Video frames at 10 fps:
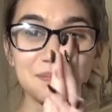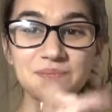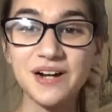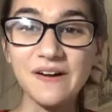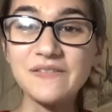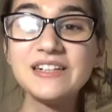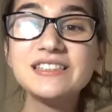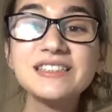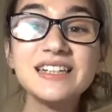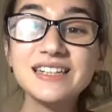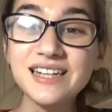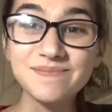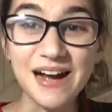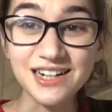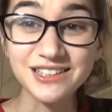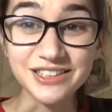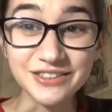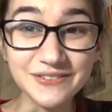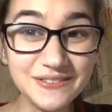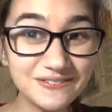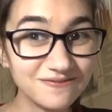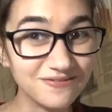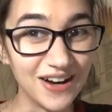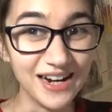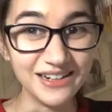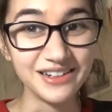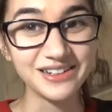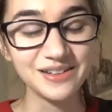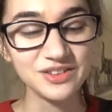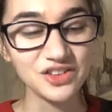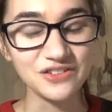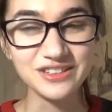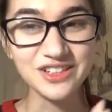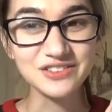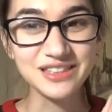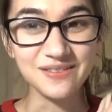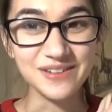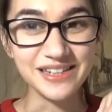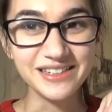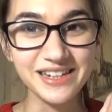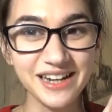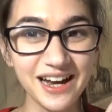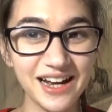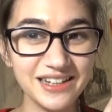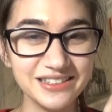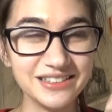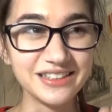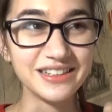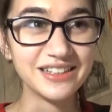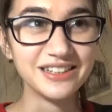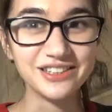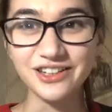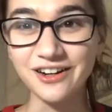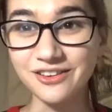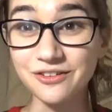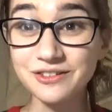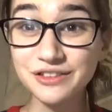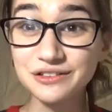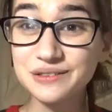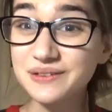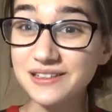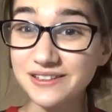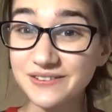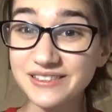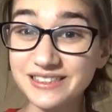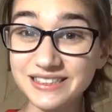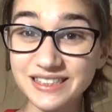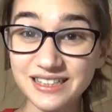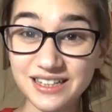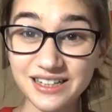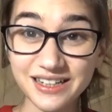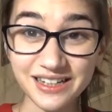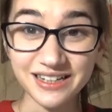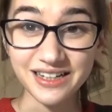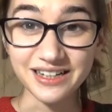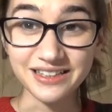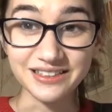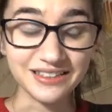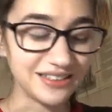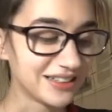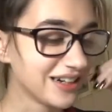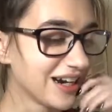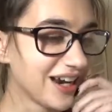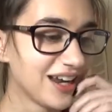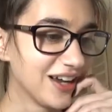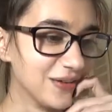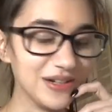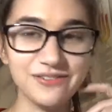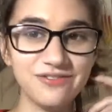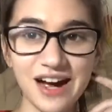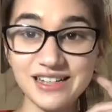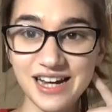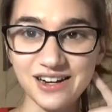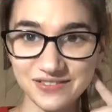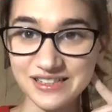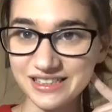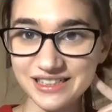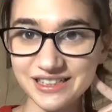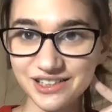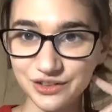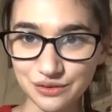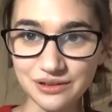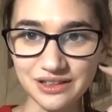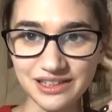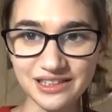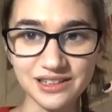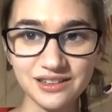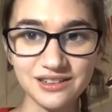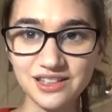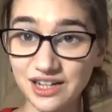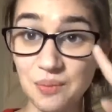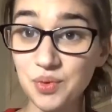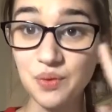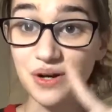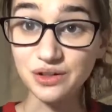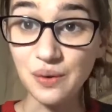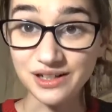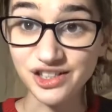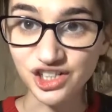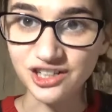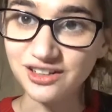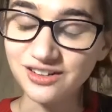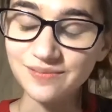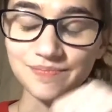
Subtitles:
But I will get back to you when the results come in and share the results with you. And we can find out really, truly, the number one question: